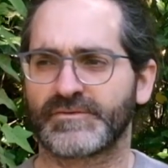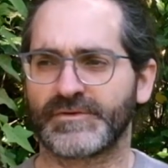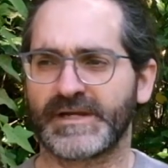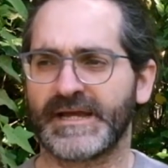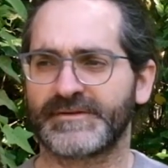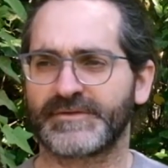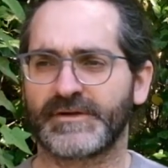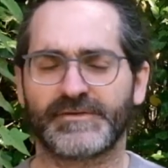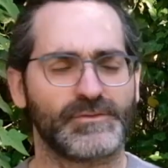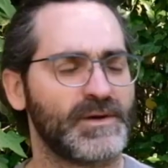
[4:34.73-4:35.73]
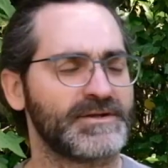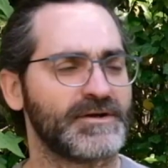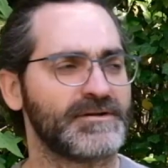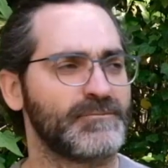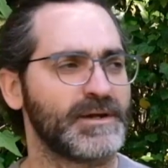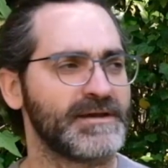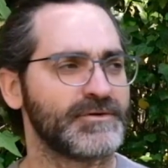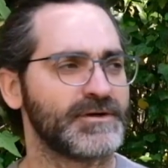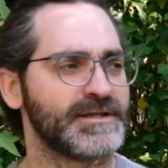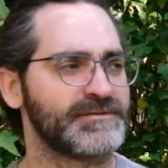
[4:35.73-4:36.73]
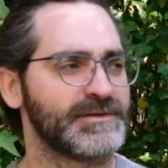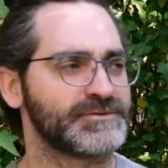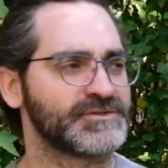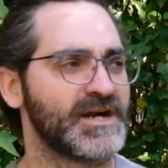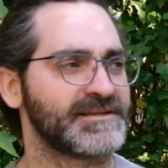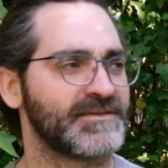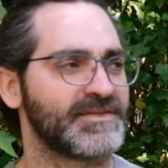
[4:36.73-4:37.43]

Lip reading: re-enter into whatever it is you were trying to